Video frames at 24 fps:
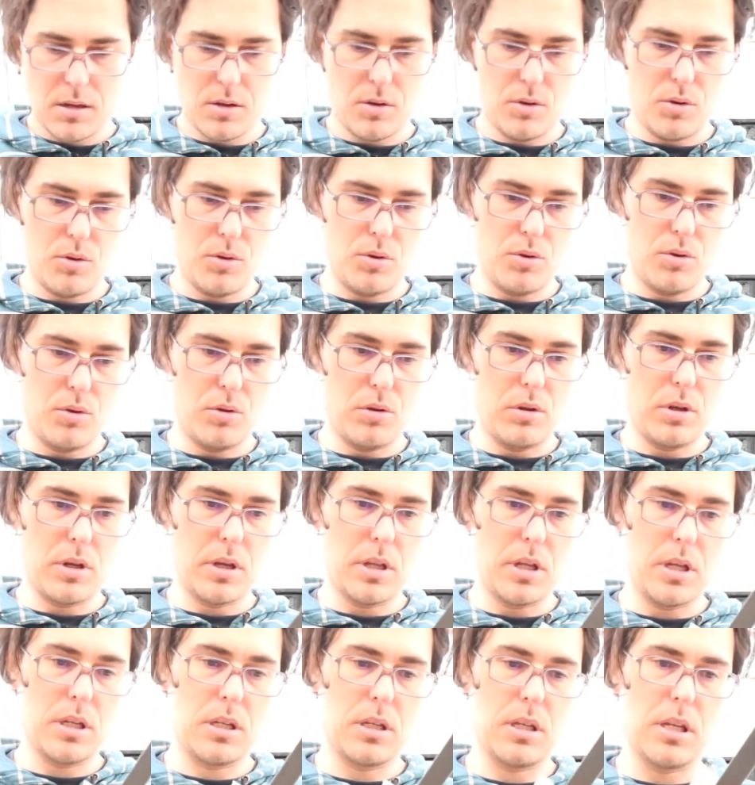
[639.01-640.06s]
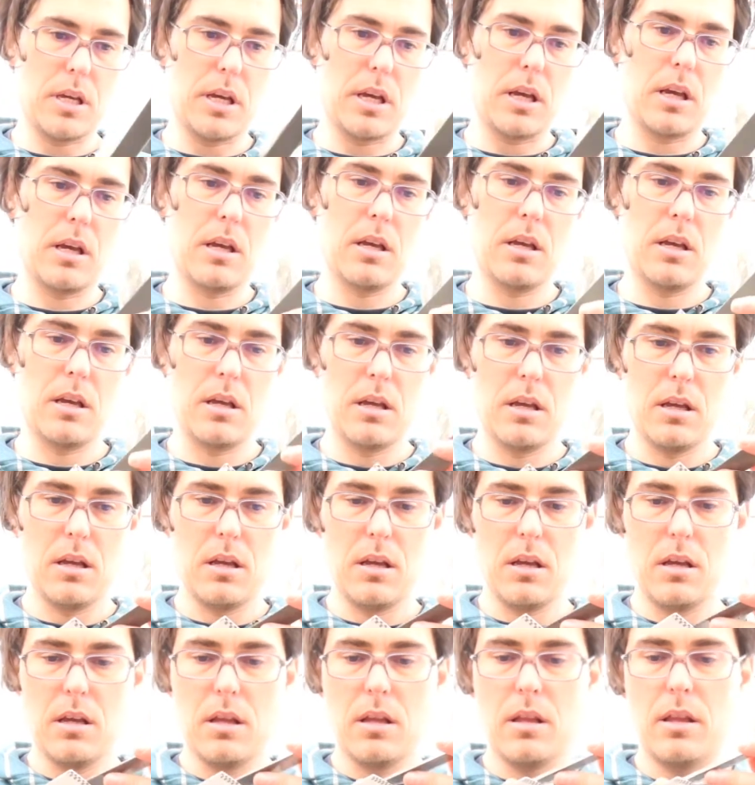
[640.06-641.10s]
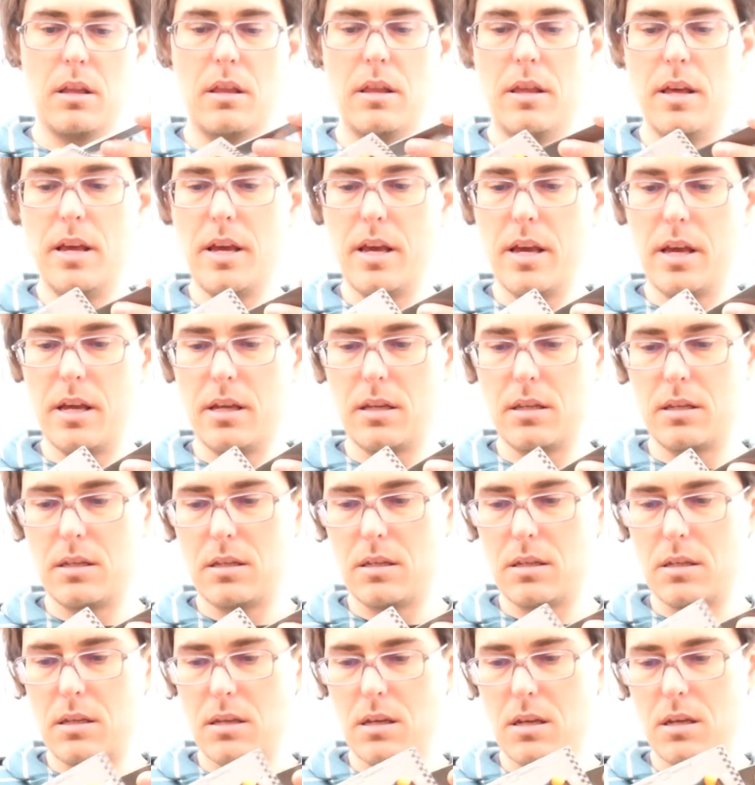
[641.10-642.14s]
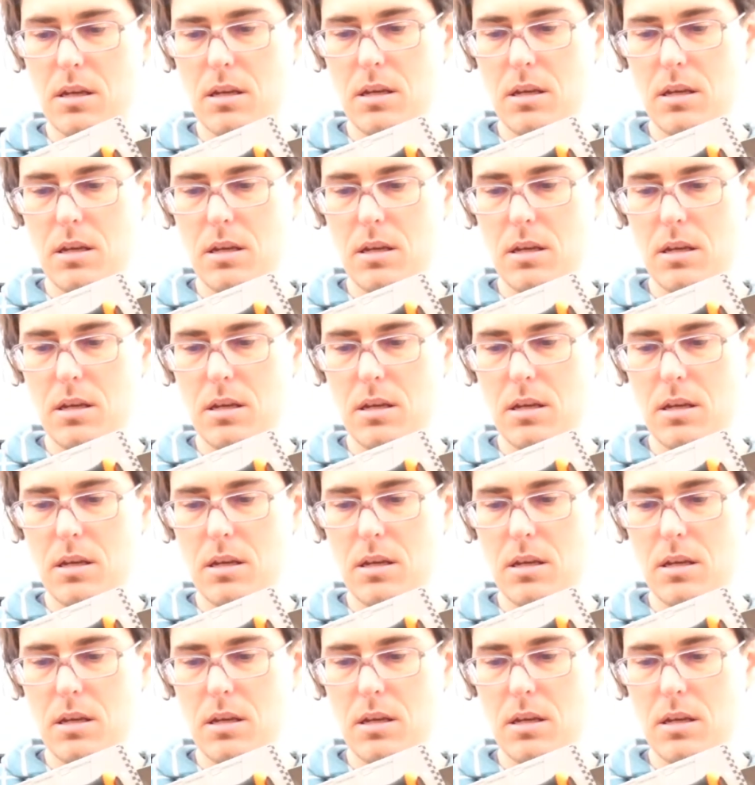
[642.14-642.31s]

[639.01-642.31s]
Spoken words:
Ooh, look at this thing. This